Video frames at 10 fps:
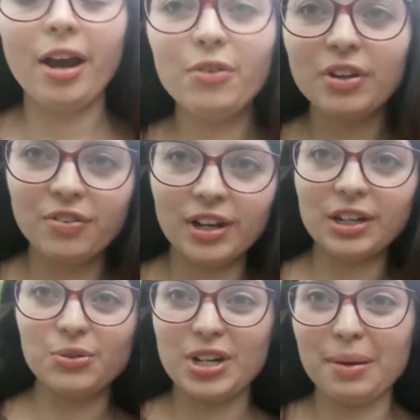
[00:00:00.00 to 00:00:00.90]
Fun
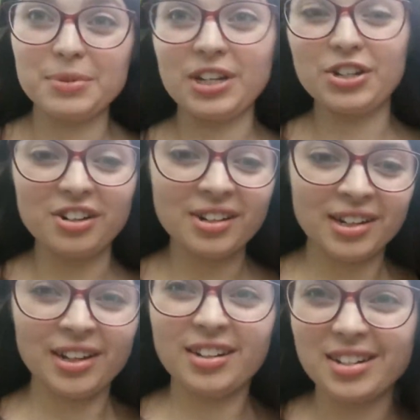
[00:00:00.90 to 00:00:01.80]
little jam session,
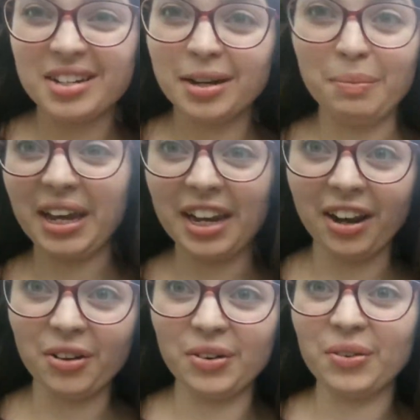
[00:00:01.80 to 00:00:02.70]
just making a
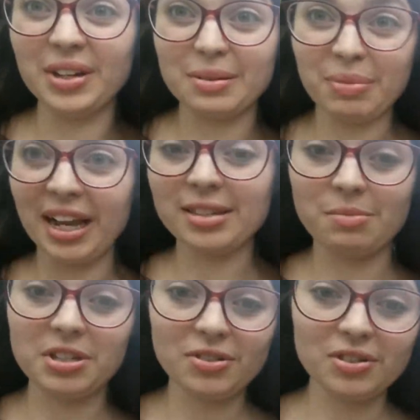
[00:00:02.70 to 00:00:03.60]
load of noise and playing
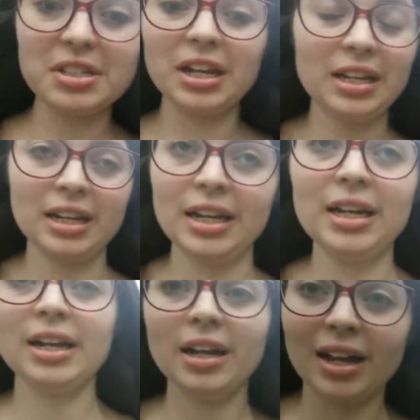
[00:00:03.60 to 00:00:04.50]
some songs.
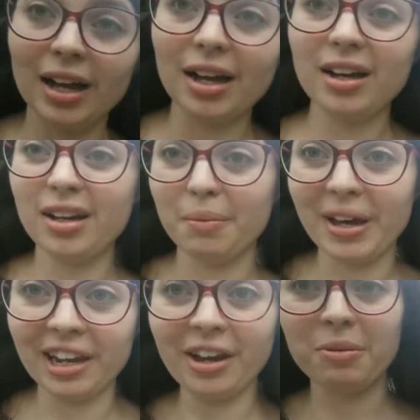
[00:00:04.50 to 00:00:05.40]
I'm
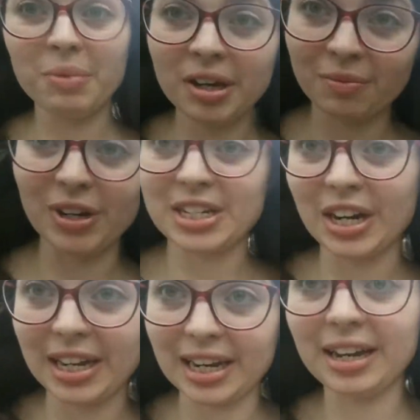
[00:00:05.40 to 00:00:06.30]
heading home, I'm really
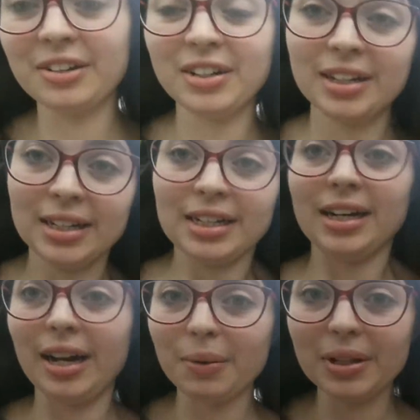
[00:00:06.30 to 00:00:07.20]
tired now.
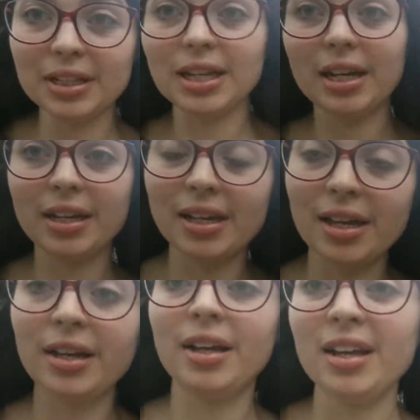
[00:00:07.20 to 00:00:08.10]
I
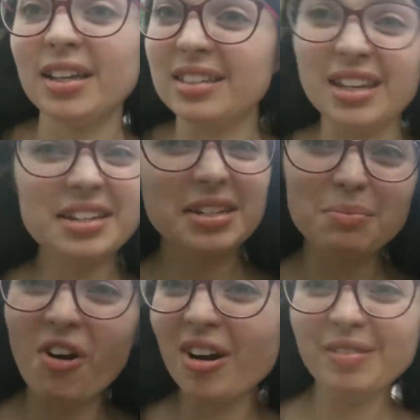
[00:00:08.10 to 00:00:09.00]
will see you
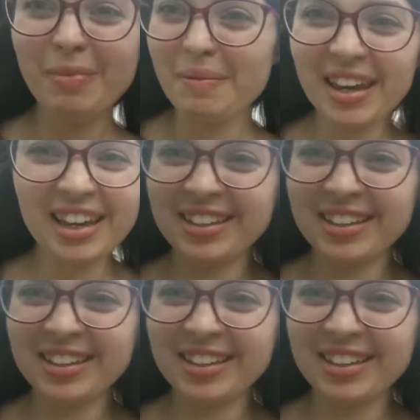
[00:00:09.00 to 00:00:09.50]
tomorrow, maybe.